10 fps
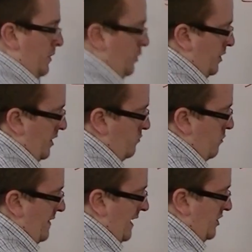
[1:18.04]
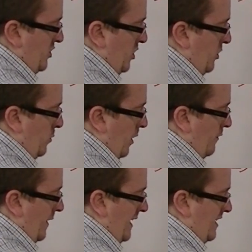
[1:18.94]
you could either write that as 2
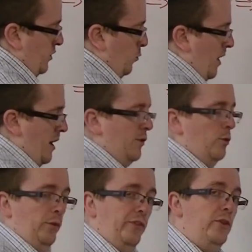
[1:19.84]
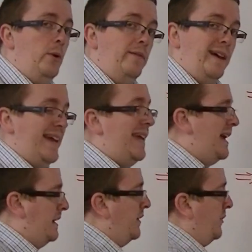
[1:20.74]
over e to the 1 or 2 over e,
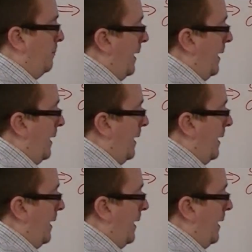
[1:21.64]
it doesn't